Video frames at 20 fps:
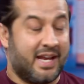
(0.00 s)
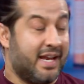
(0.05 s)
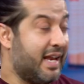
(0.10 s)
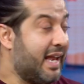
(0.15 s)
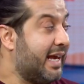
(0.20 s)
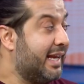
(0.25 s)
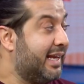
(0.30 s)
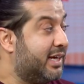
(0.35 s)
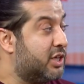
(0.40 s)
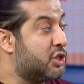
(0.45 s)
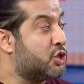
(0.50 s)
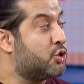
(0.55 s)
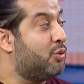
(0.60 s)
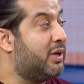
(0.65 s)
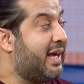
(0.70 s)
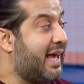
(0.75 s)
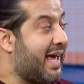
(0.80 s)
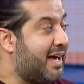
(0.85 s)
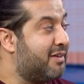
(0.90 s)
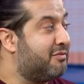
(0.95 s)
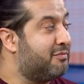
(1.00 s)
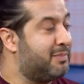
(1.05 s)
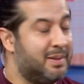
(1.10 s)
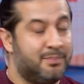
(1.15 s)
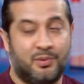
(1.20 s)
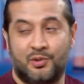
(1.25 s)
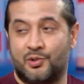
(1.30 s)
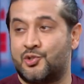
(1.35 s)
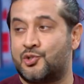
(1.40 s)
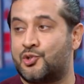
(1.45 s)
and I literally have
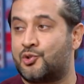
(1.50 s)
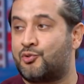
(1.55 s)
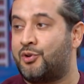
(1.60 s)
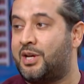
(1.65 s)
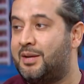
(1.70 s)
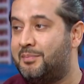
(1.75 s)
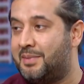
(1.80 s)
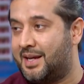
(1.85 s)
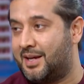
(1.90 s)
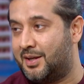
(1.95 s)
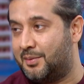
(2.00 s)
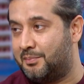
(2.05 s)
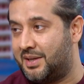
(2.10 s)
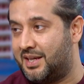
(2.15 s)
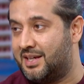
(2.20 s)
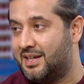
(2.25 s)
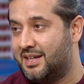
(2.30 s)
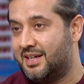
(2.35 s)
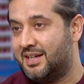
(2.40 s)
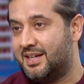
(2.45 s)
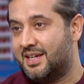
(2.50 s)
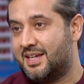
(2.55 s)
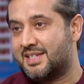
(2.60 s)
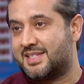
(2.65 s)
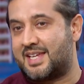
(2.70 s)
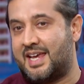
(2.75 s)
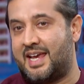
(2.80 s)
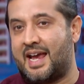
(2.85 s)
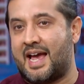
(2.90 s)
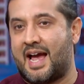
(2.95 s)
people screaming at me
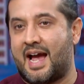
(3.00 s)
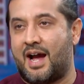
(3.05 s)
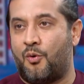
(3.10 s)
saying,